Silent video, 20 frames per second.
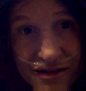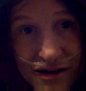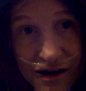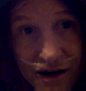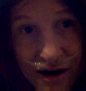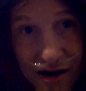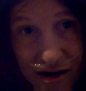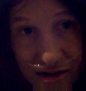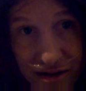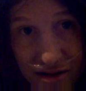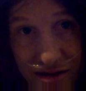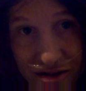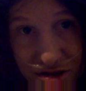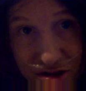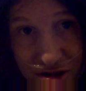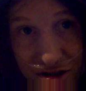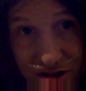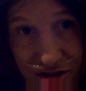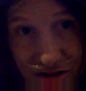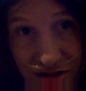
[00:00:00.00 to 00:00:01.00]
are harsh,
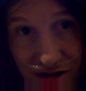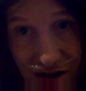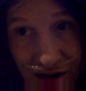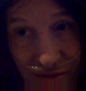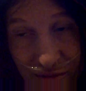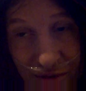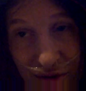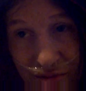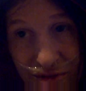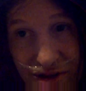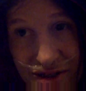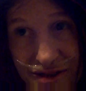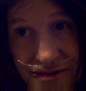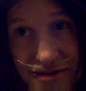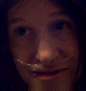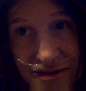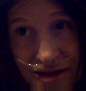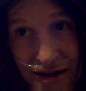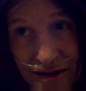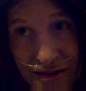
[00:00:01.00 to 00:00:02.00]
and when we
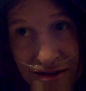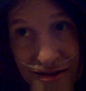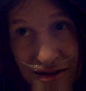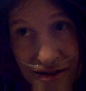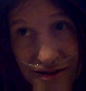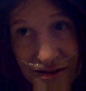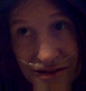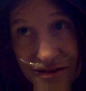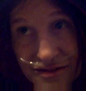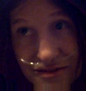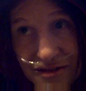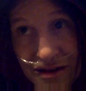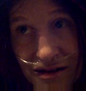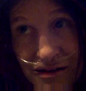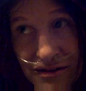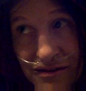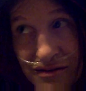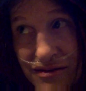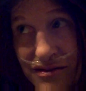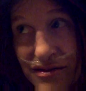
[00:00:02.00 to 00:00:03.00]
sanitize
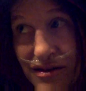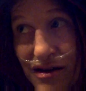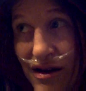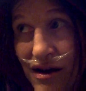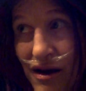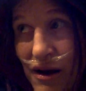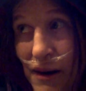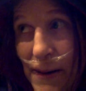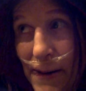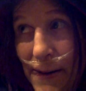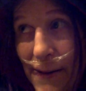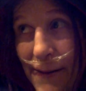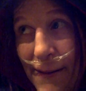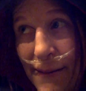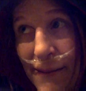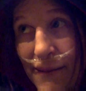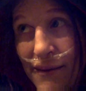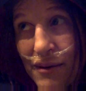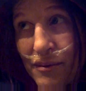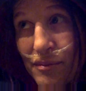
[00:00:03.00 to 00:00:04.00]
and
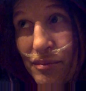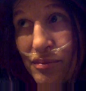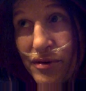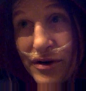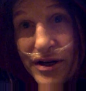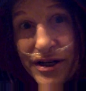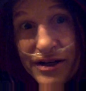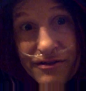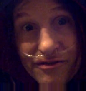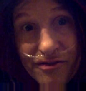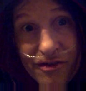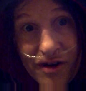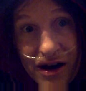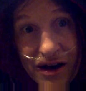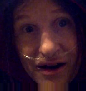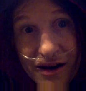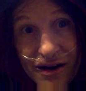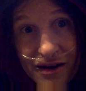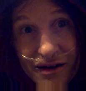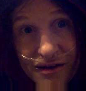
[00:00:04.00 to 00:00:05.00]

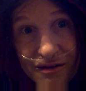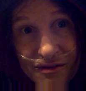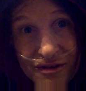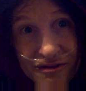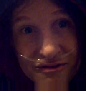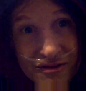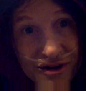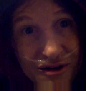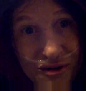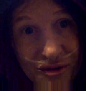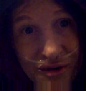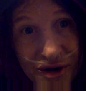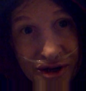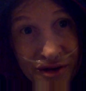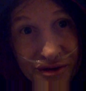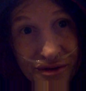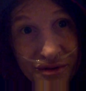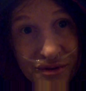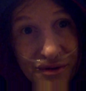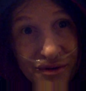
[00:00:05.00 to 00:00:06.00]
prettify what we're
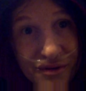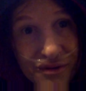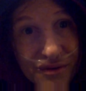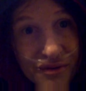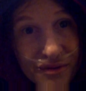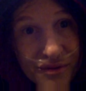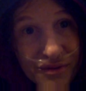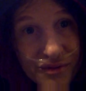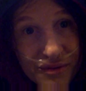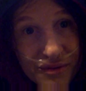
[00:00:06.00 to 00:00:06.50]
going through,